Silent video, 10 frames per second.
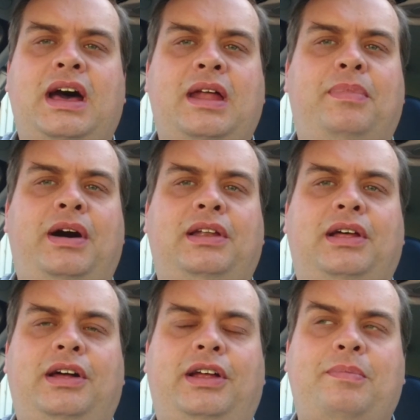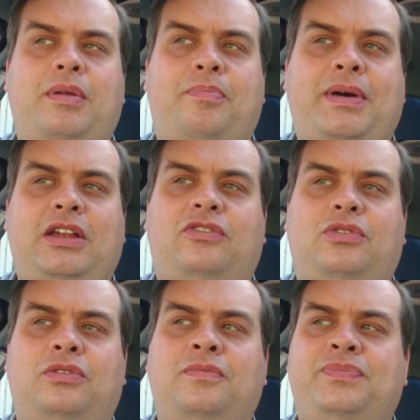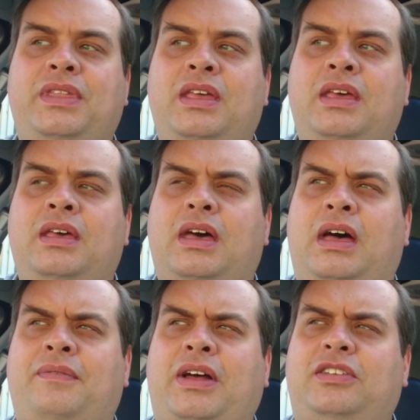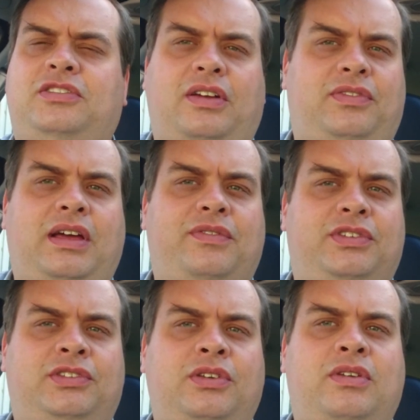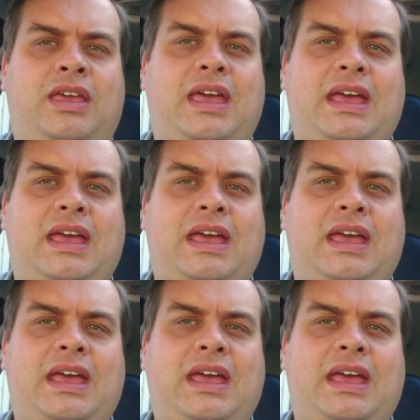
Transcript: And mild hybrid petrol, that's stuff like the Suzuki